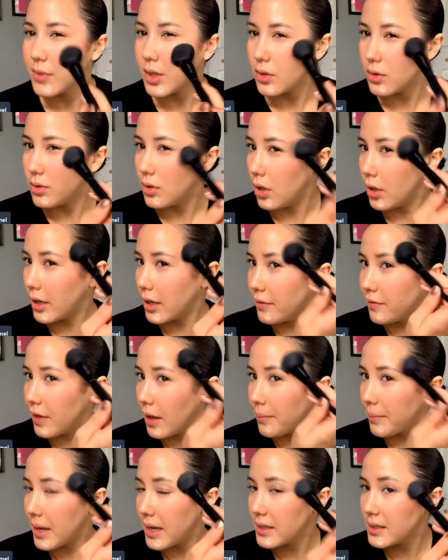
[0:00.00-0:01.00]
look, if
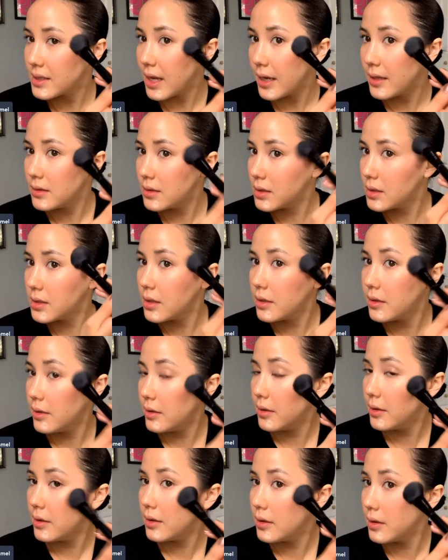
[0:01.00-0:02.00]
that makes sense.
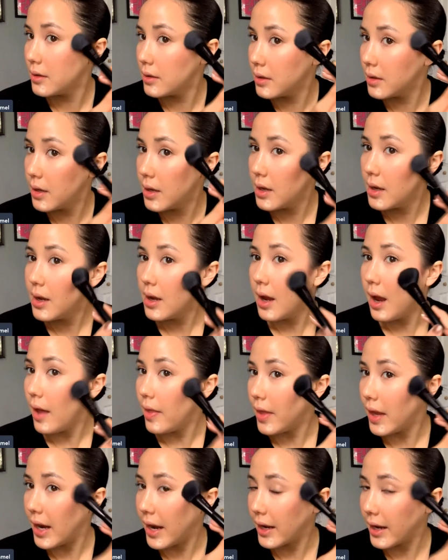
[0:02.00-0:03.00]

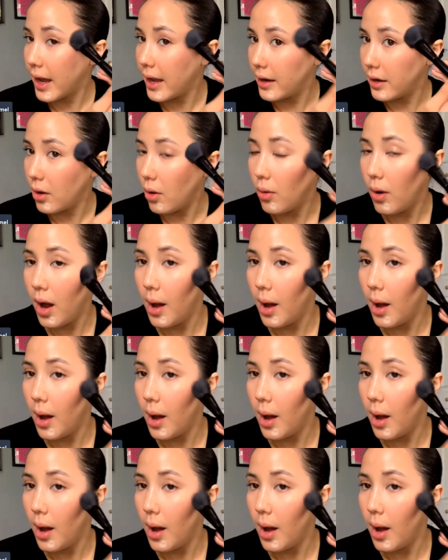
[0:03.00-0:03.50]
And then I kind of go